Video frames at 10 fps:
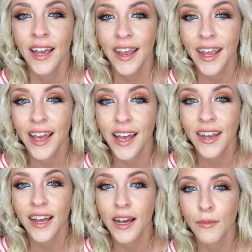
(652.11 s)

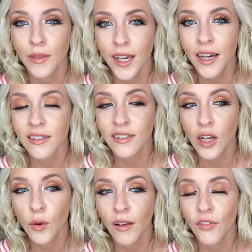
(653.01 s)
And um, yeah,
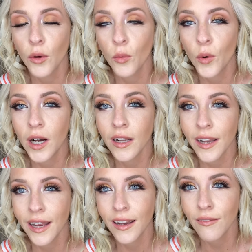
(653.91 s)
so if you want
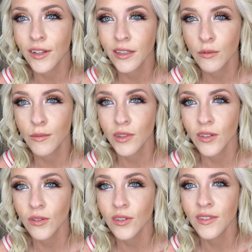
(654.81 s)
any of these
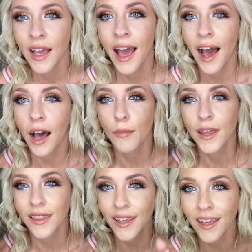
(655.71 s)
swimsuits, I'll
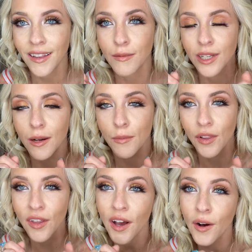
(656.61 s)
be linking them down
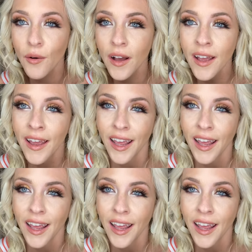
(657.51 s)
below.